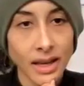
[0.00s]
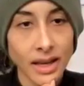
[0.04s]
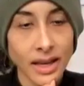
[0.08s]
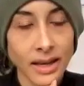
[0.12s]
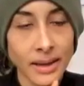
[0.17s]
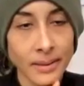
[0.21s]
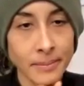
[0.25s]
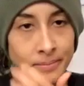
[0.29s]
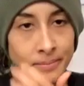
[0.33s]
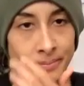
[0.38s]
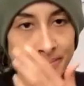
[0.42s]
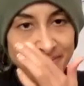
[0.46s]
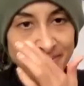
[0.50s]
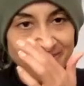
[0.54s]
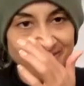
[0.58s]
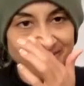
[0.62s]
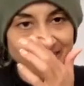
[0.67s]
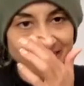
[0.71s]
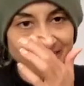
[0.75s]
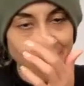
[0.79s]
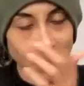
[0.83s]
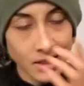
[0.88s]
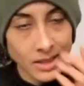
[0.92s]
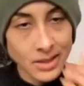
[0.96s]
Okay,
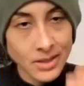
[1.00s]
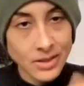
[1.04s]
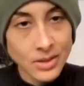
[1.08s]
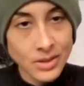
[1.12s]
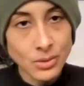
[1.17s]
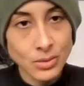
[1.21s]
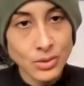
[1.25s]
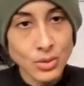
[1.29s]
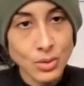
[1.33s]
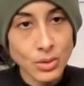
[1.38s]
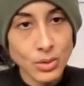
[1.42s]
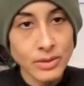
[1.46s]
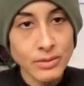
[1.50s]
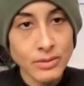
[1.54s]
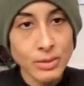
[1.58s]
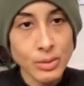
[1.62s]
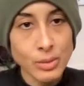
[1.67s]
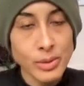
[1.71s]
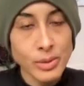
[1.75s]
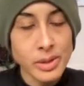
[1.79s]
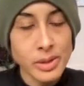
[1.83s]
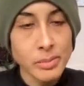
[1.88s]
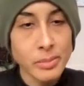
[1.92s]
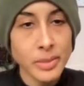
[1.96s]
so sort of
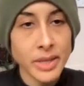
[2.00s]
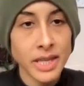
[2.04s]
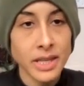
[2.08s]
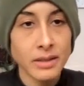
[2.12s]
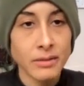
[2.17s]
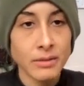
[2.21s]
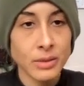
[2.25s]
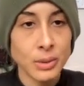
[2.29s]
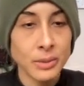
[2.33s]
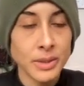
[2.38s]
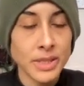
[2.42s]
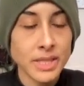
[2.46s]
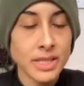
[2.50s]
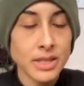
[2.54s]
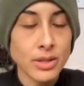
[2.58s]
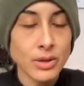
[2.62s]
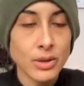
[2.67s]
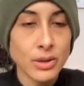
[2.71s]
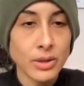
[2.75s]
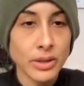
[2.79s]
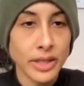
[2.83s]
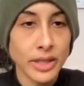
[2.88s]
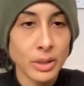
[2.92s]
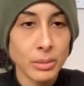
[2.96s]
a repeat of what we did
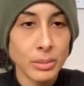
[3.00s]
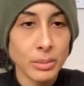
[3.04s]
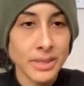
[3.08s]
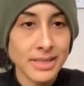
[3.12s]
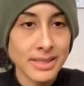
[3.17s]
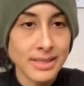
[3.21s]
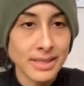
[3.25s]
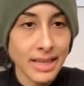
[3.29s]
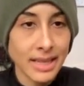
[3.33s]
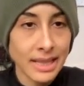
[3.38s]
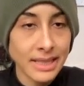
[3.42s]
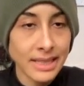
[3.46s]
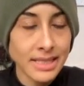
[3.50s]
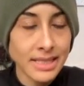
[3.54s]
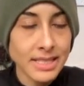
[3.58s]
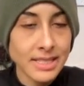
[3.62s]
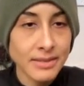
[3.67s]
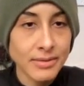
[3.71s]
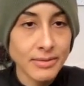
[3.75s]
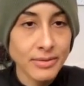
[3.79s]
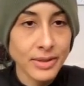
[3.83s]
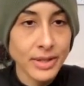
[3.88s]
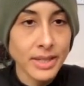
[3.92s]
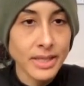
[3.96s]
earlier, but slightly
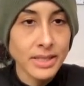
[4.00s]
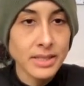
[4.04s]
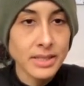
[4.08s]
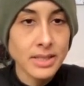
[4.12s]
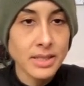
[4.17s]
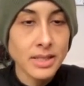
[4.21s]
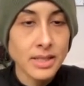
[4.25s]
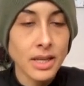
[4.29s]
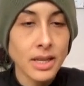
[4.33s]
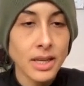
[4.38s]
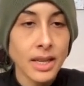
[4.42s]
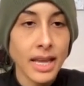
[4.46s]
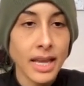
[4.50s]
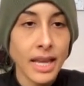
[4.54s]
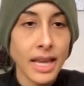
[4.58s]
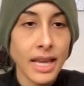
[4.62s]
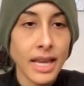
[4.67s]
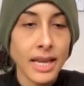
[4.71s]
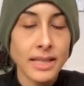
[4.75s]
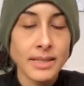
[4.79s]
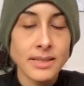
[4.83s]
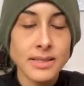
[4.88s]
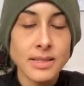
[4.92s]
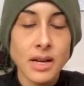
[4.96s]
different.
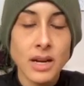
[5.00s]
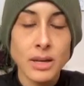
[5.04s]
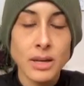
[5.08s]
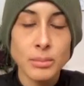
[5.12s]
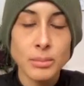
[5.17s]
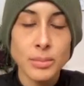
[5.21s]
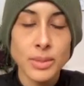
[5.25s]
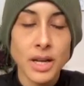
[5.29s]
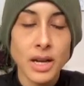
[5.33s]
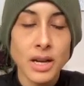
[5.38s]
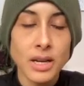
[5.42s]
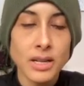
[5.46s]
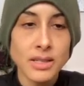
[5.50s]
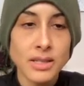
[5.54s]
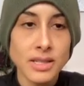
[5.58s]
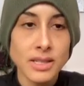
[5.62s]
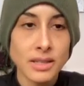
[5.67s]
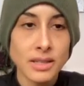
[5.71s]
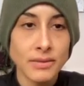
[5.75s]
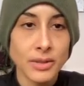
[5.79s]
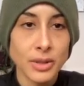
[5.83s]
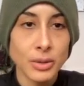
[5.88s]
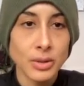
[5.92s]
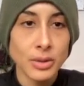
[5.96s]
Hands on blocks
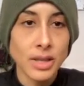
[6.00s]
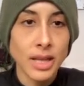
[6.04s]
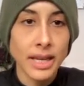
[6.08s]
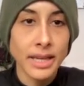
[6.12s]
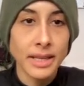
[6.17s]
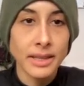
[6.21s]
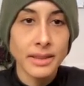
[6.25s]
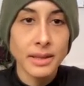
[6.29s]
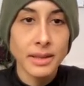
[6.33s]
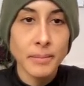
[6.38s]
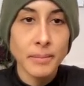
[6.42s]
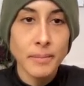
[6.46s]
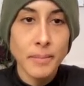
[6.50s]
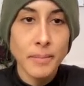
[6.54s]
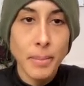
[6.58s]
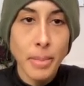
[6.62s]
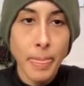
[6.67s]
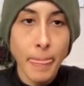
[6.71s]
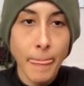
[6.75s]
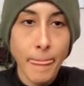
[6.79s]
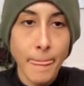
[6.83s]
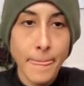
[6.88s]
if you'd like them.